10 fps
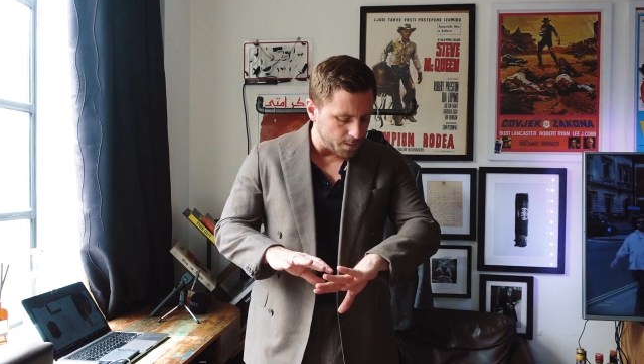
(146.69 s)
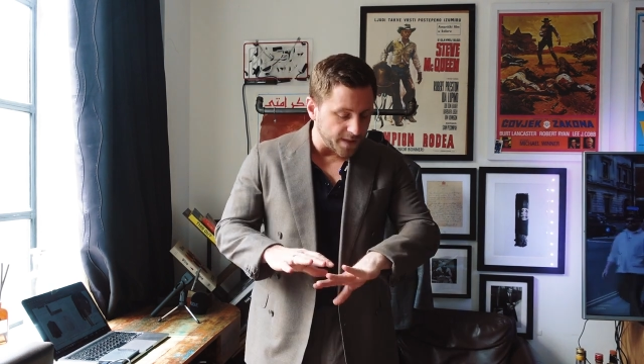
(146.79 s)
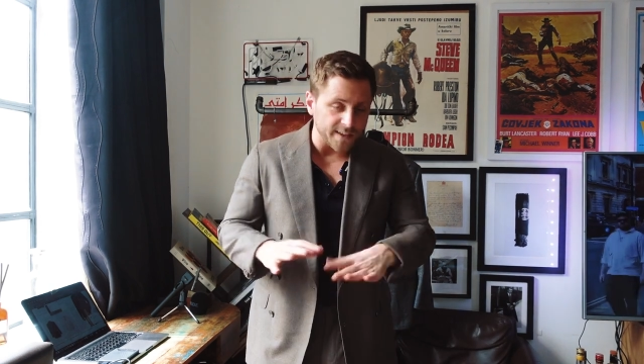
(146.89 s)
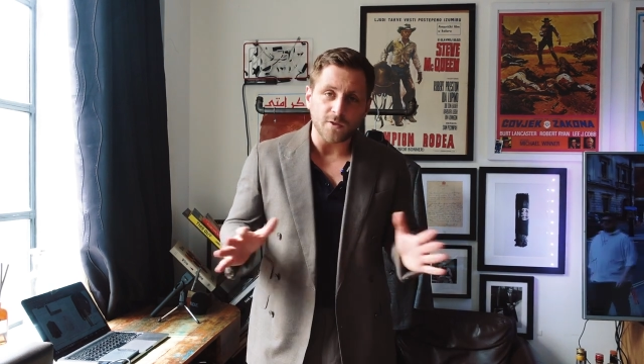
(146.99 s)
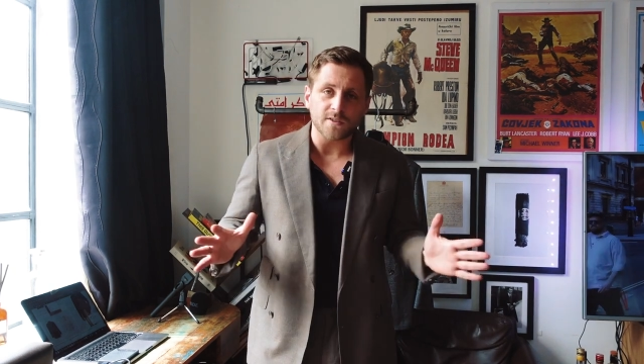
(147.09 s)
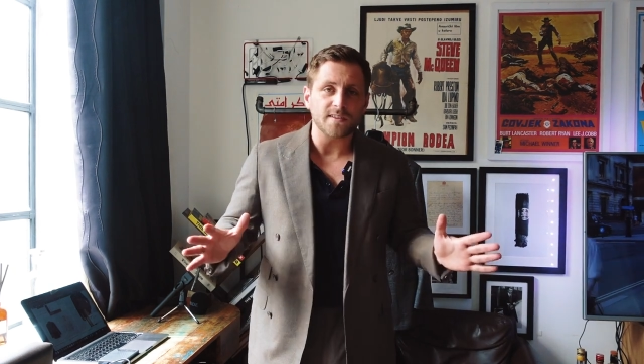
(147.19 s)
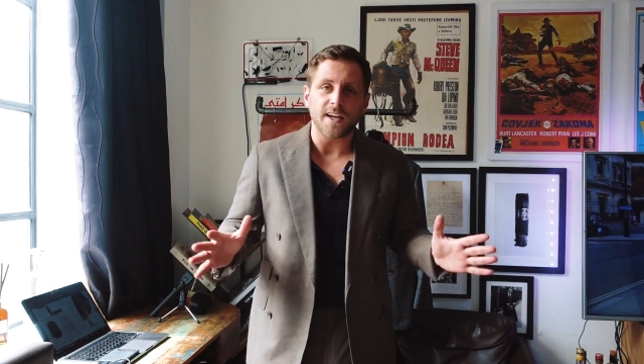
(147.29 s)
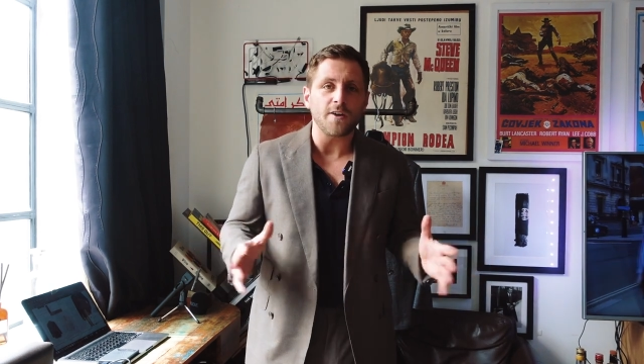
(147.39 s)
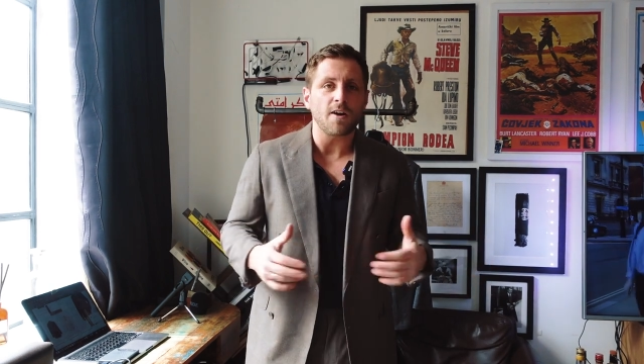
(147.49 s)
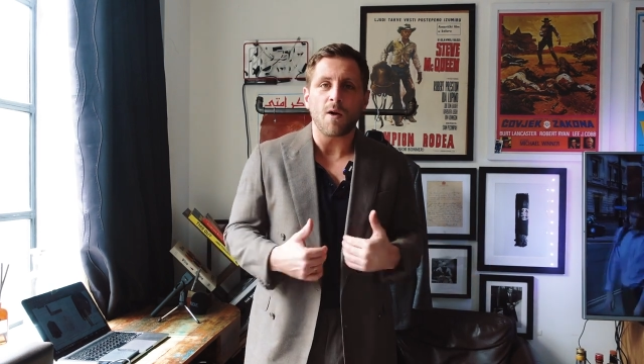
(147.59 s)
But that's not to
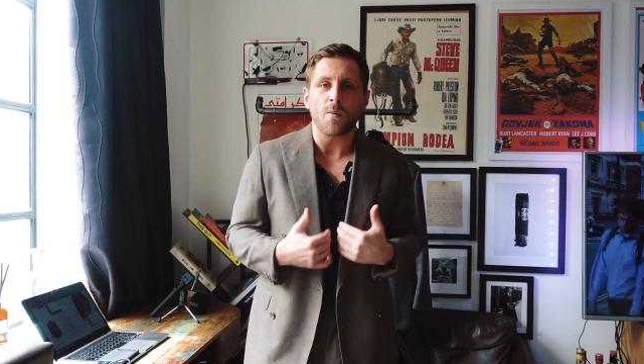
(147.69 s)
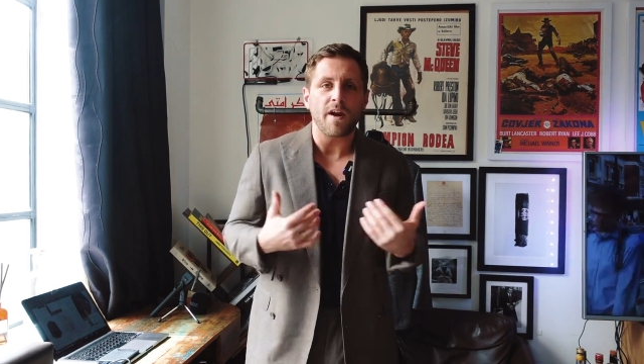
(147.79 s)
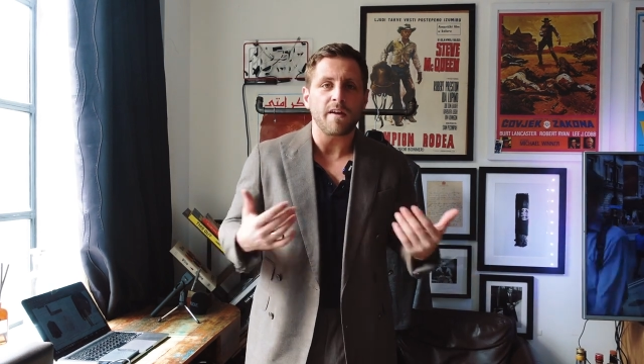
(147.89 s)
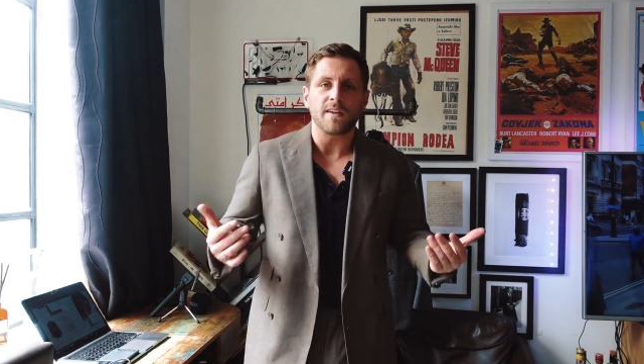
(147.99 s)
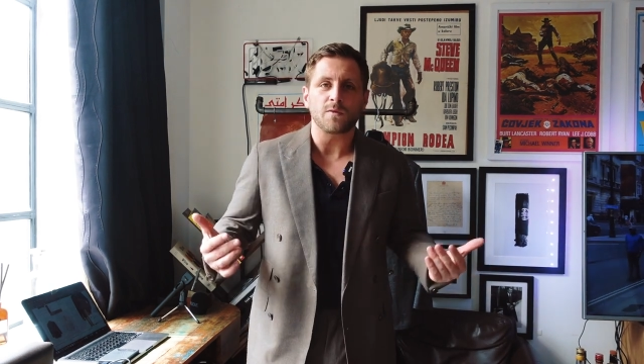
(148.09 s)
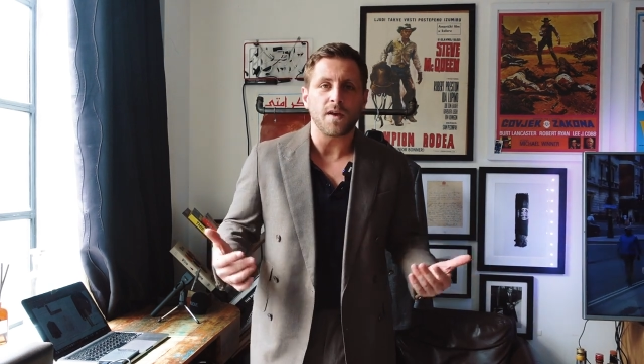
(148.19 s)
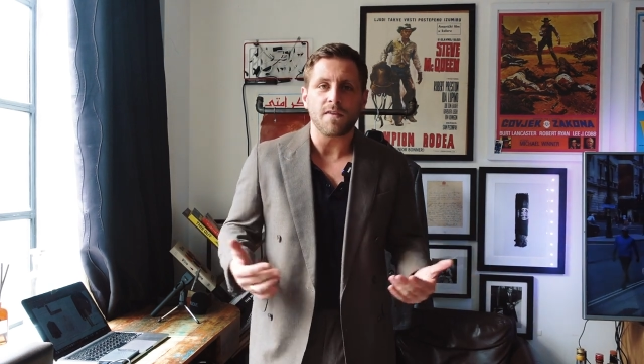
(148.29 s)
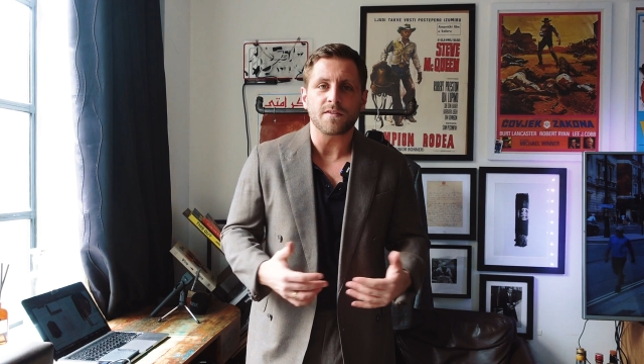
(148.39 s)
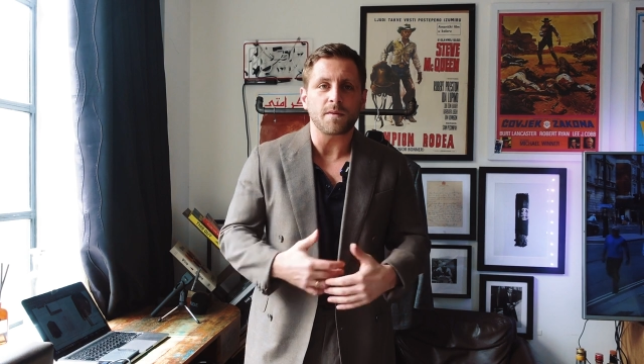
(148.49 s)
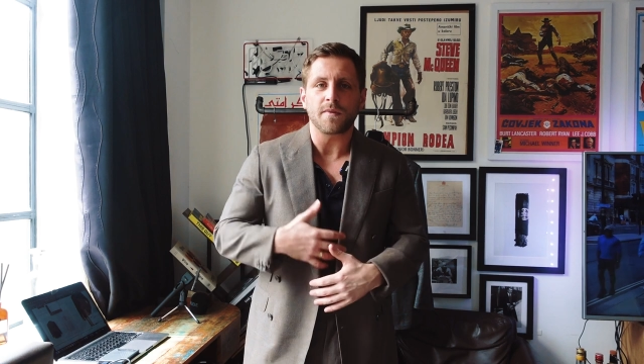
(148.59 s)
say you can't wear this
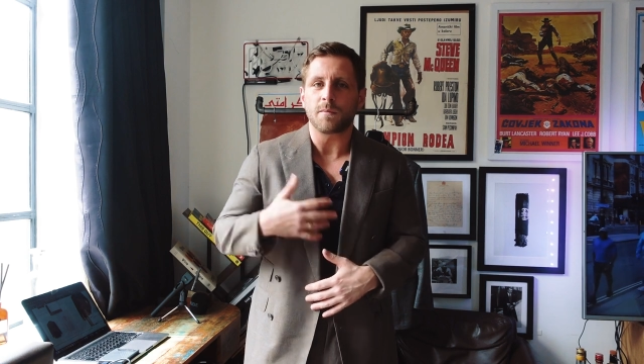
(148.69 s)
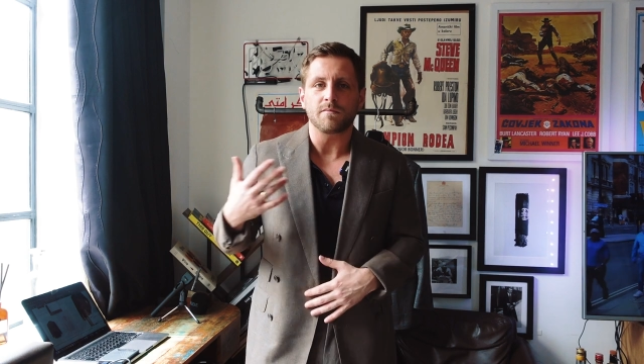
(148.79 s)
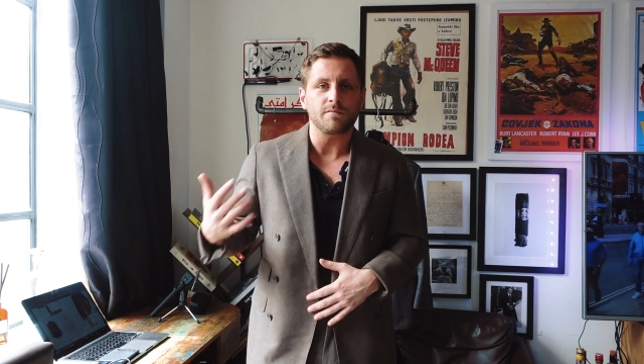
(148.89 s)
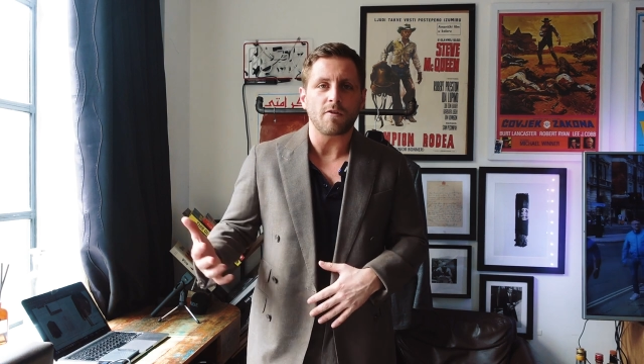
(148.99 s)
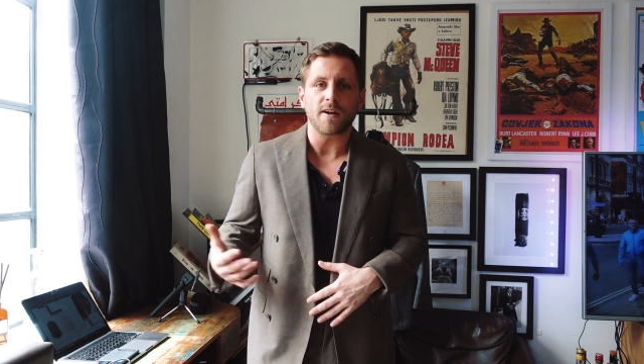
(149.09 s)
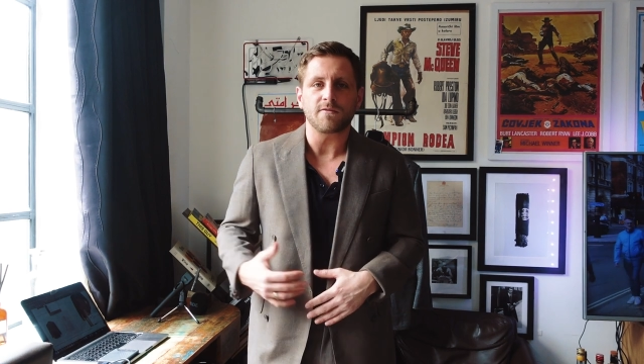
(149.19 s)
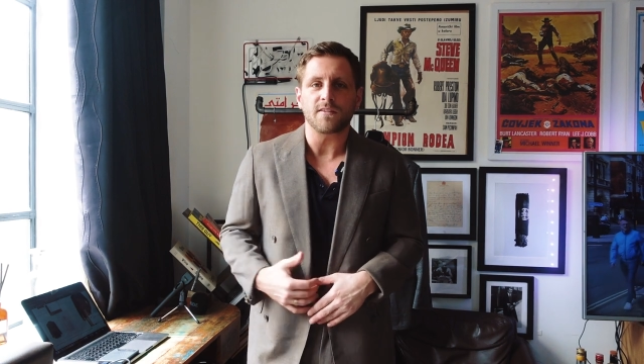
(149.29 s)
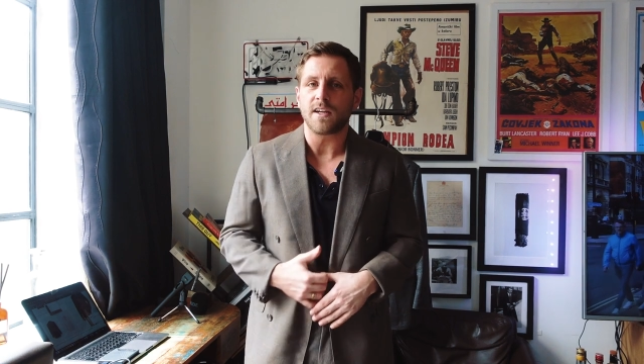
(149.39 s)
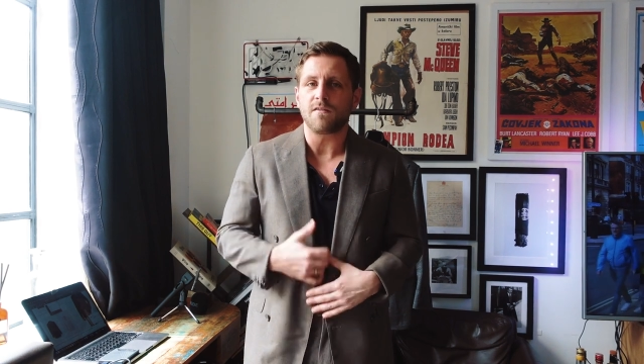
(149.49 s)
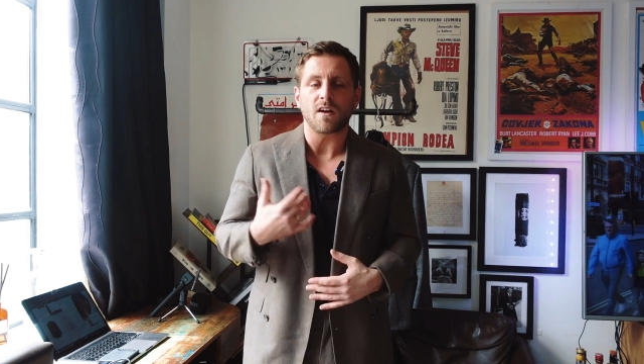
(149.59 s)
with something brighter
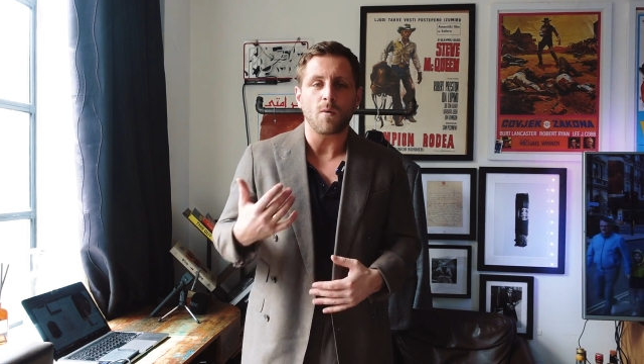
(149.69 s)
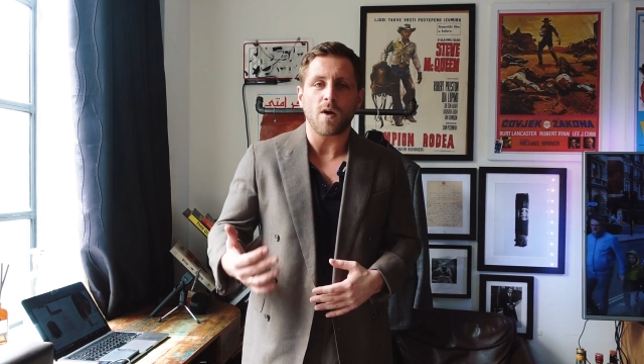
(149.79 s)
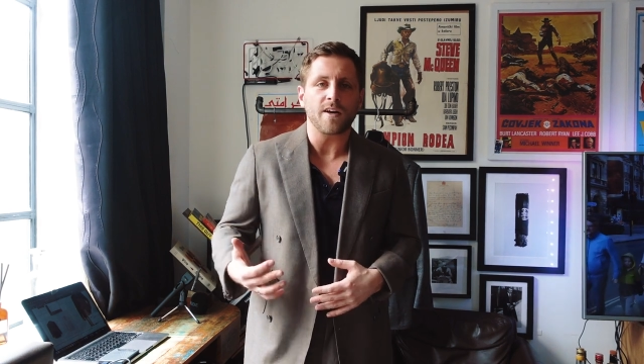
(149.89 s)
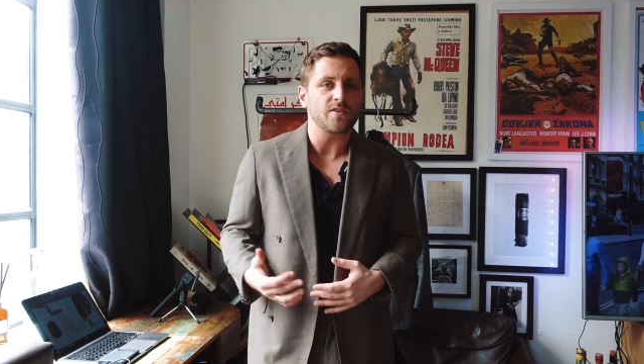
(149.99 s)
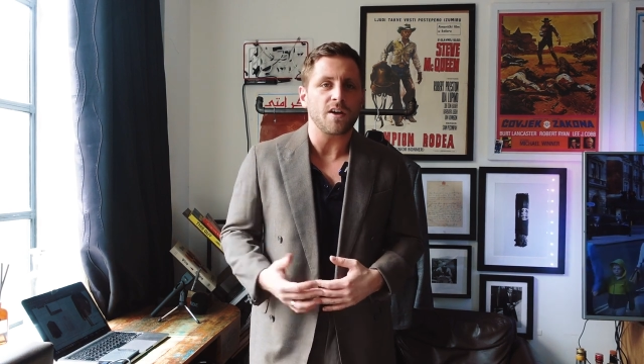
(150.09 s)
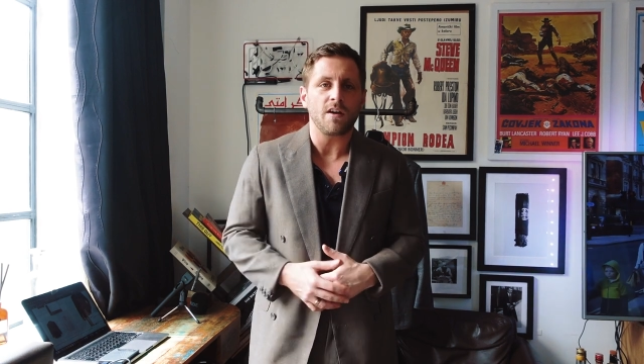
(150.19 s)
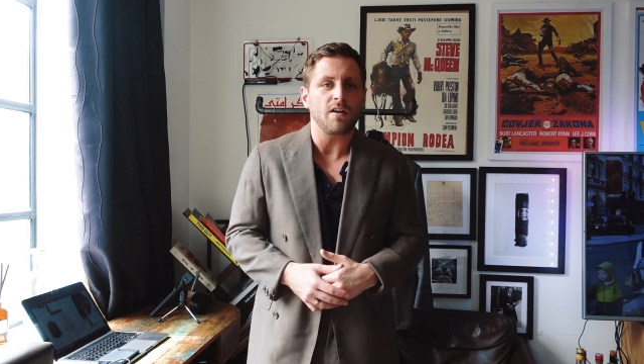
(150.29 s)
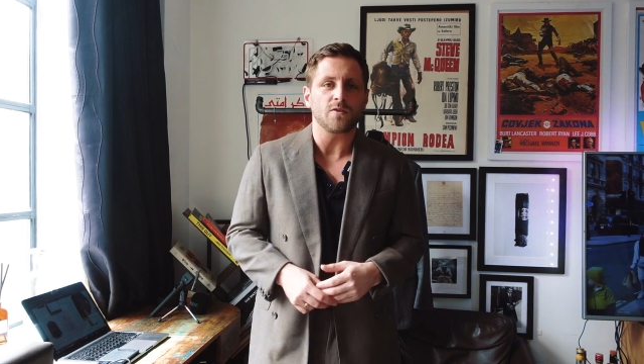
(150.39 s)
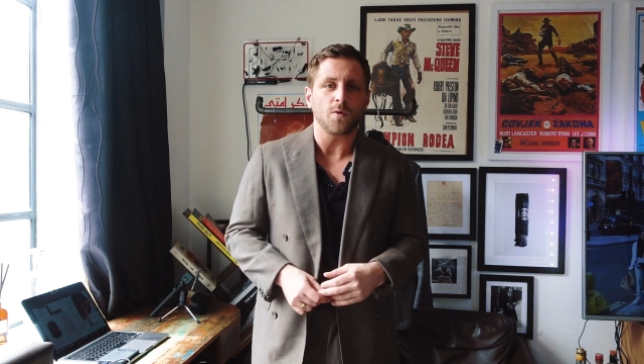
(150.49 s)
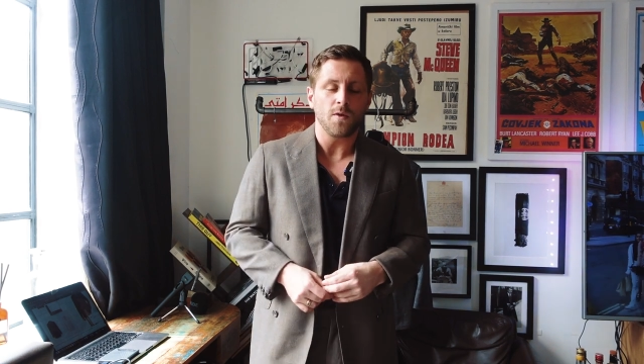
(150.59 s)
underneath, like a white shirt
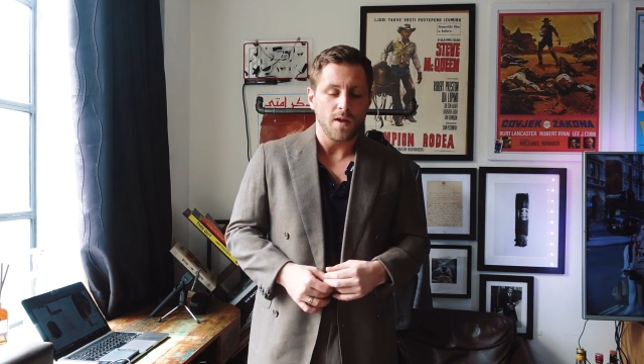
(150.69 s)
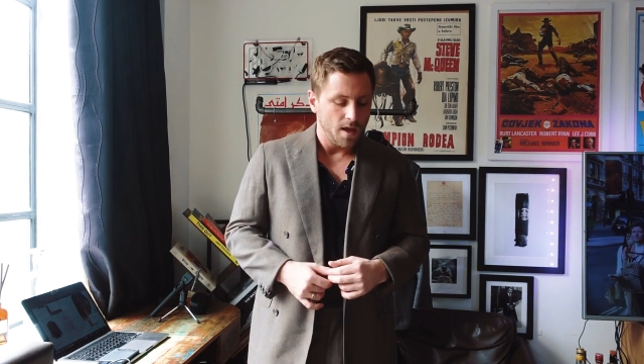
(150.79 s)
at all.